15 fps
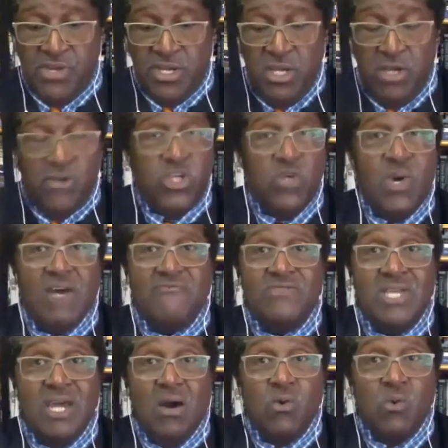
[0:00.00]
you have
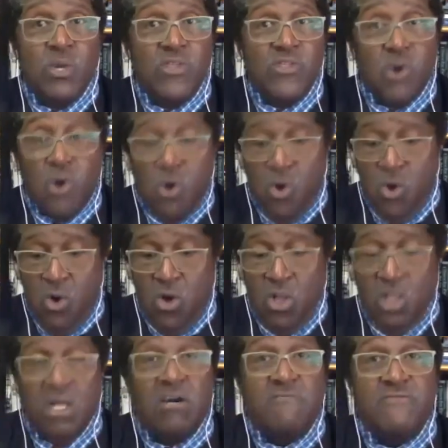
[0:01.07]
dealt with all
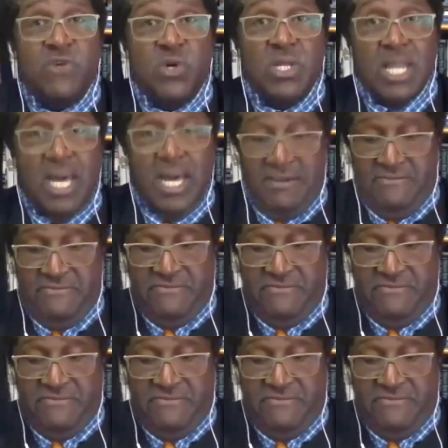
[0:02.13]
of your life.